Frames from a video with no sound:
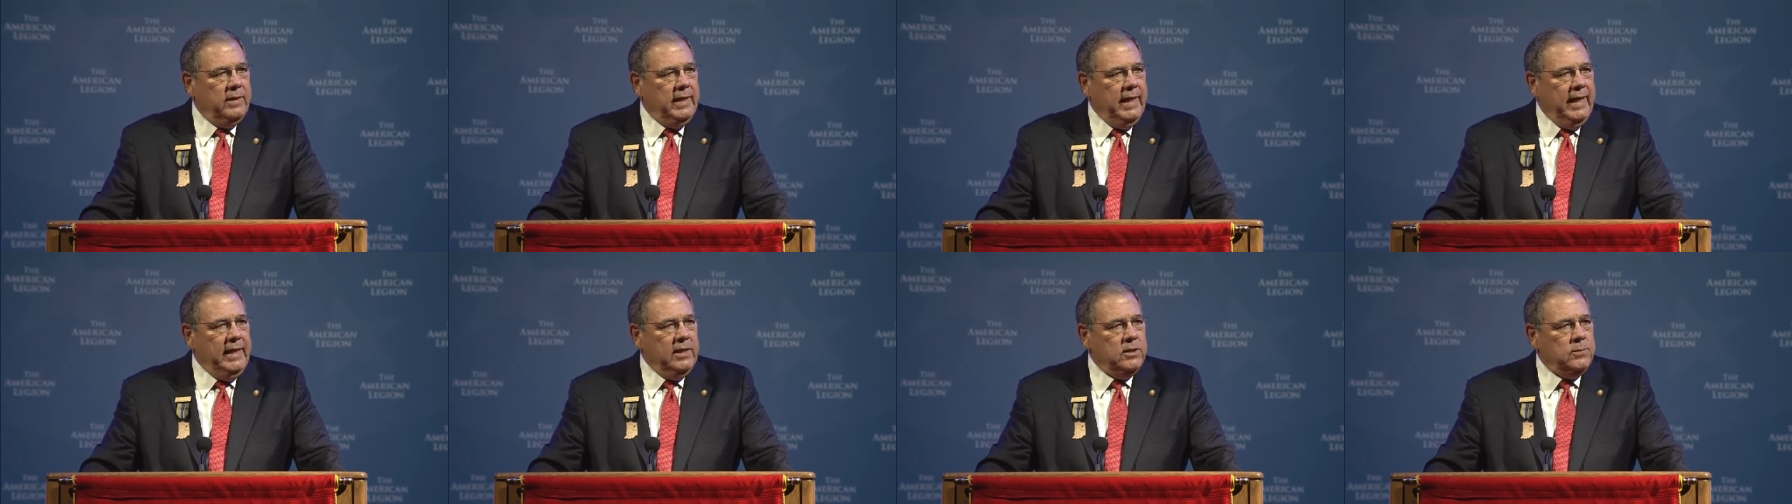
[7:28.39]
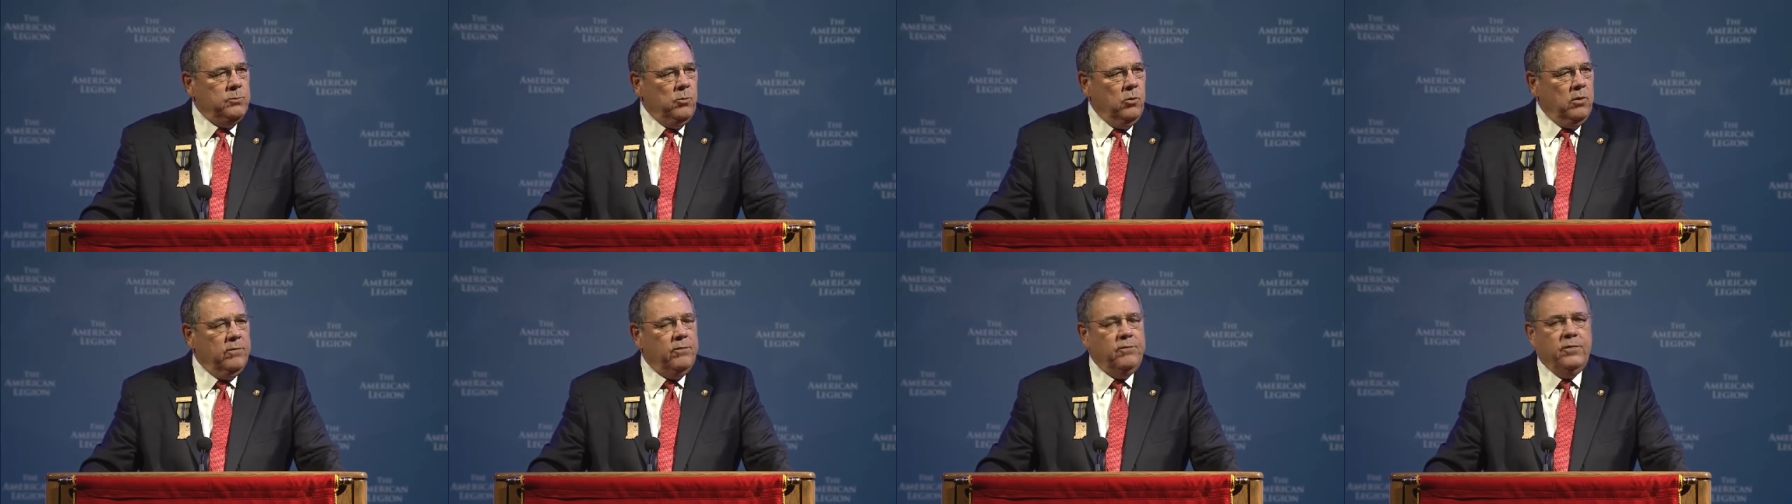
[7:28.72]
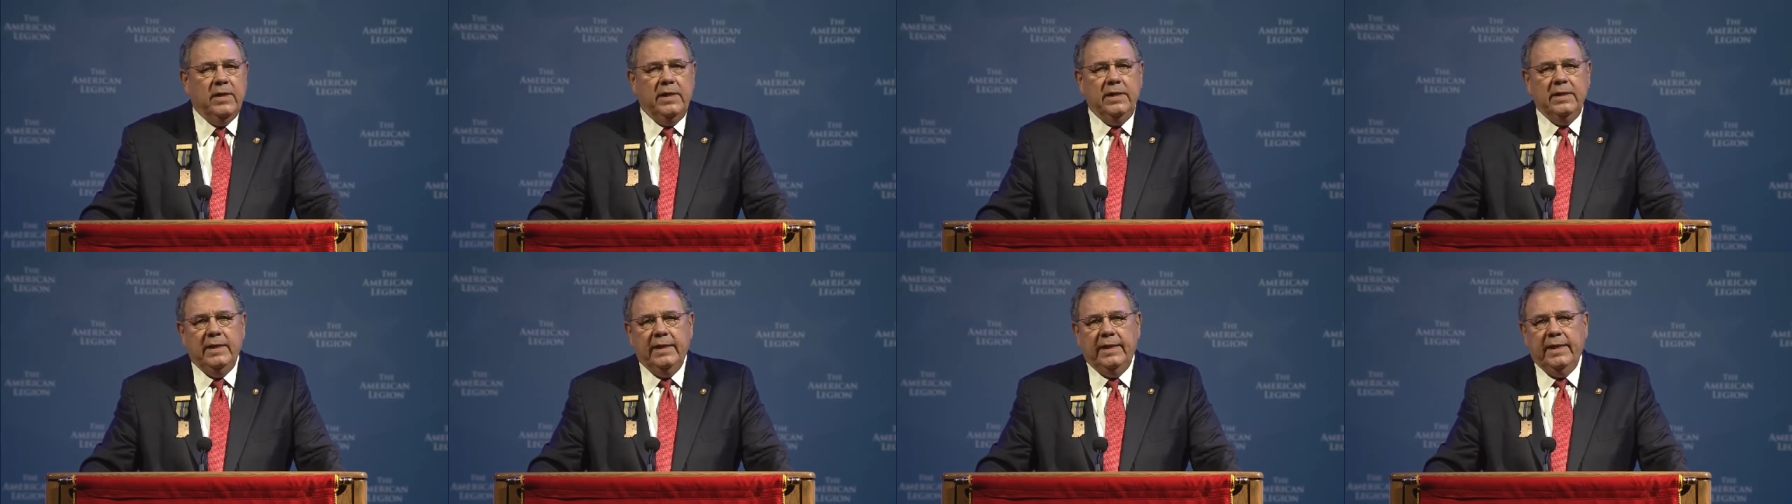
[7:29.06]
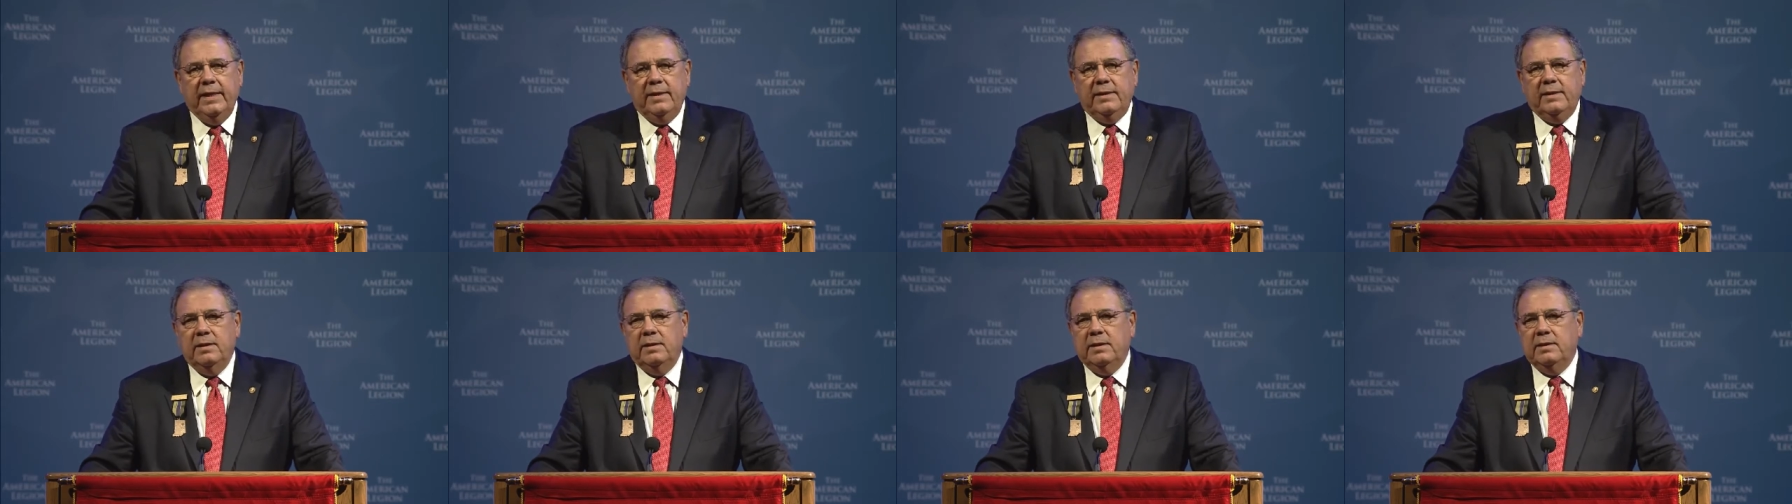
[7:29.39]
that it's more fun to
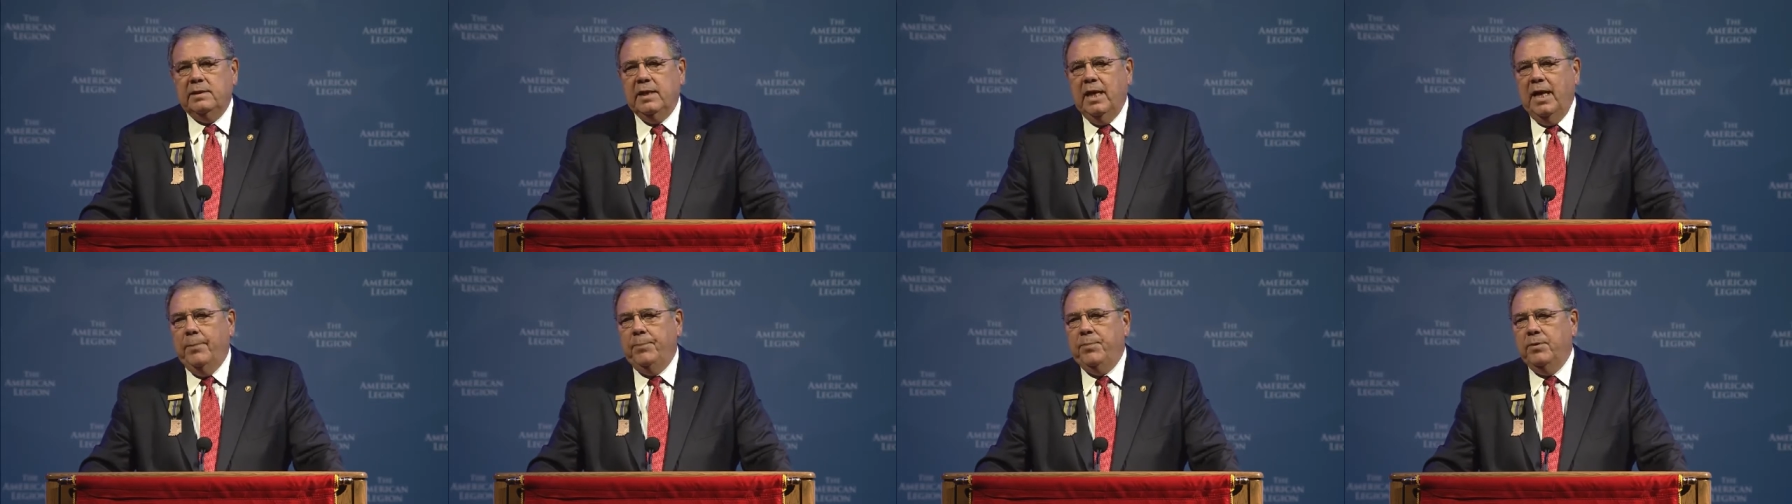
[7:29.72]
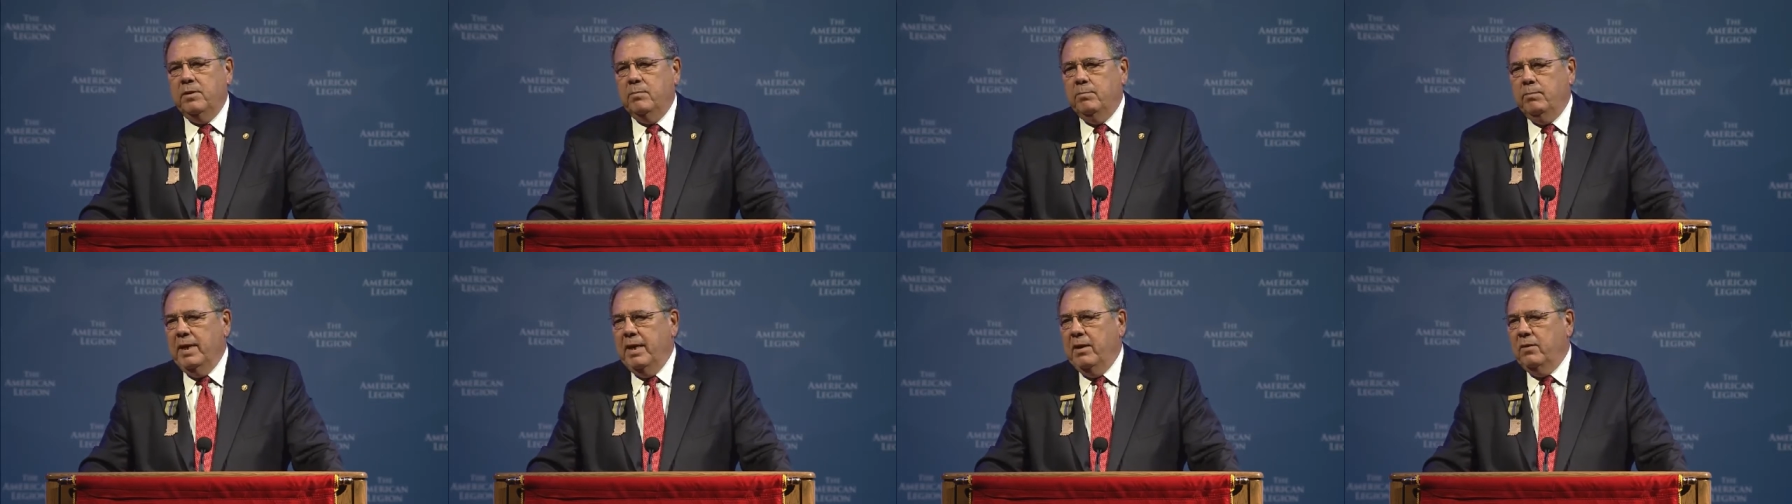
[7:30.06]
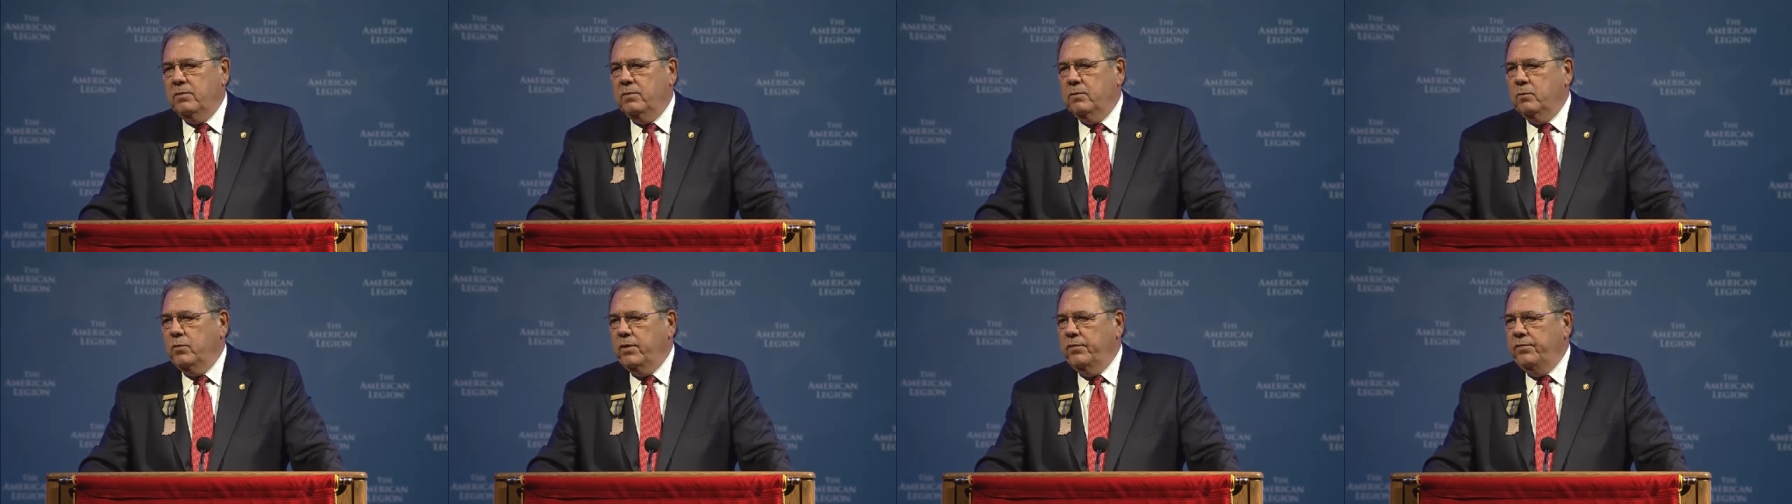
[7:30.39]
get to the top of the mountain